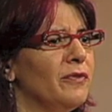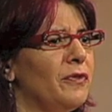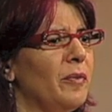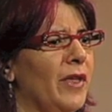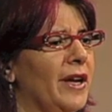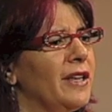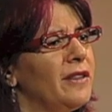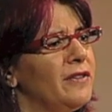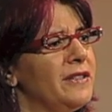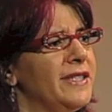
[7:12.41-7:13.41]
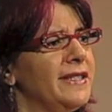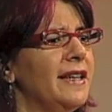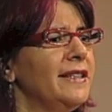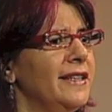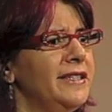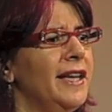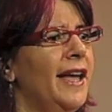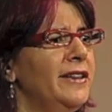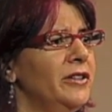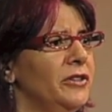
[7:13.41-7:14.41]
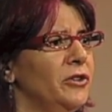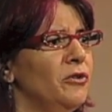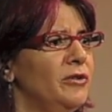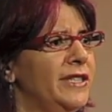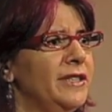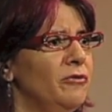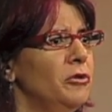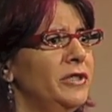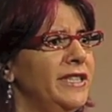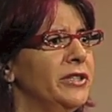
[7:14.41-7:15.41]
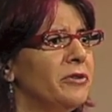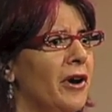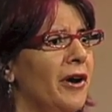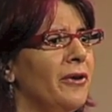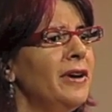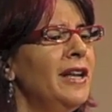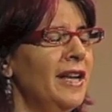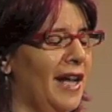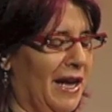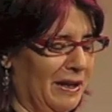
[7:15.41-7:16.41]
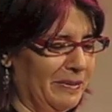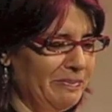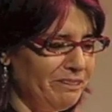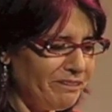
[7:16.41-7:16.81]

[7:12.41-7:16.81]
from like Saint Etienne to D Rue Diderot. Um,